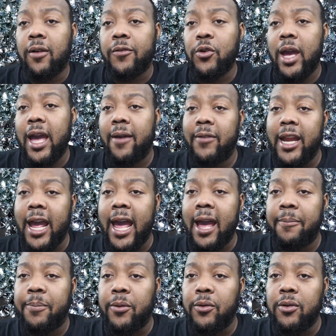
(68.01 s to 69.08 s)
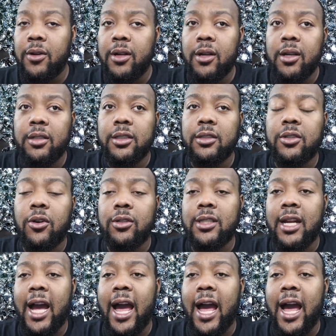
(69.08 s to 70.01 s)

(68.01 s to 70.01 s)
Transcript: If you have an Apple, just go to the